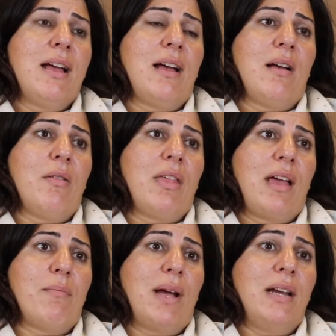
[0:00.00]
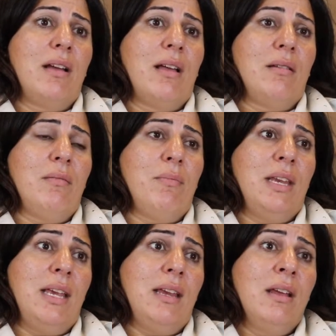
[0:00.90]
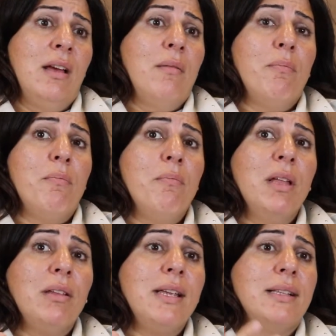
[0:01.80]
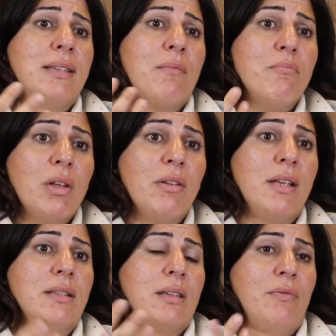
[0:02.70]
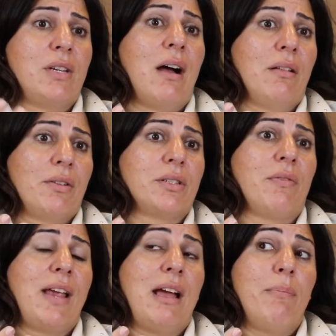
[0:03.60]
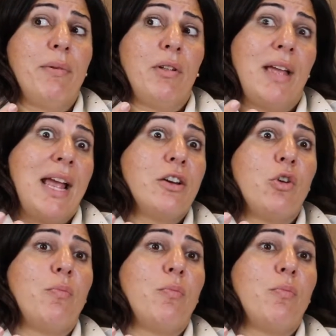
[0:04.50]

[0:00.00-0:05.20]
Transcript: that might not need millions and millions of dollars of capital and,